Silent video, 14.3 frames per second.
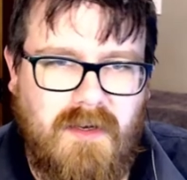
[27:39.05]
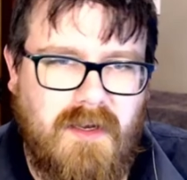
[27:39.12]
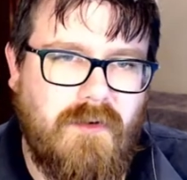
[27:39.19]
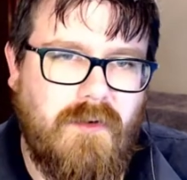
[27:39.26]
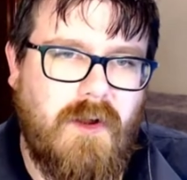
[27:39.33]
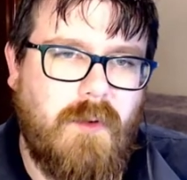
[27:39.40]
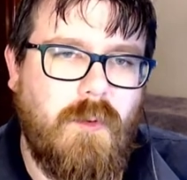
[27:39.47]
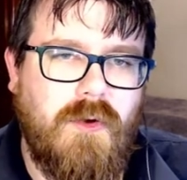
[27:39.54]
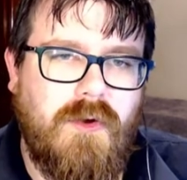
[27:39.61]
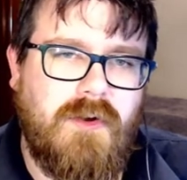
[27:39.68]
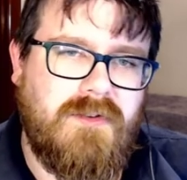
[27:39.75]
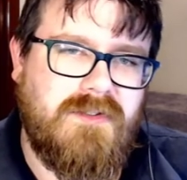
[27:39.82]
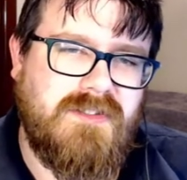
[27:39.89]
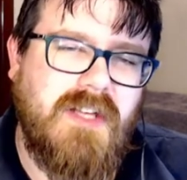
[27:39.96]
currently working
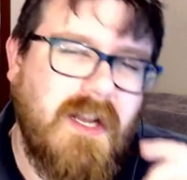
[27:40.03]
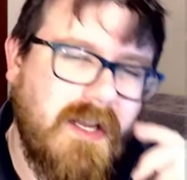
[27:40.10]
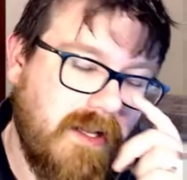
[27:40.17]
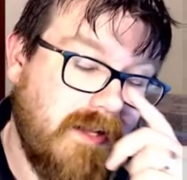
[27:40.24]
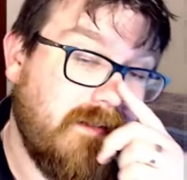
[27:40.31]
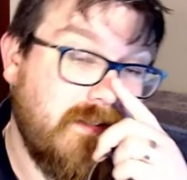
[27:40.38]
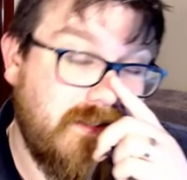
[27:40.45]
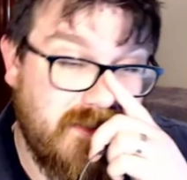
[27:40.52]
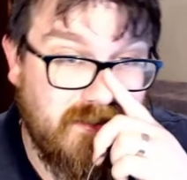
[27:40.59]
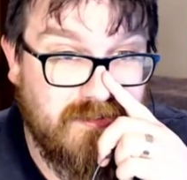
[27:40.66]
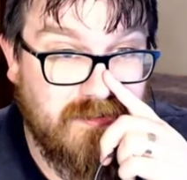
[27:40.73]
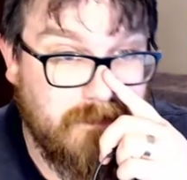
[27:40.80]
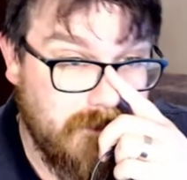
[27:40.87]
on Sally, etc.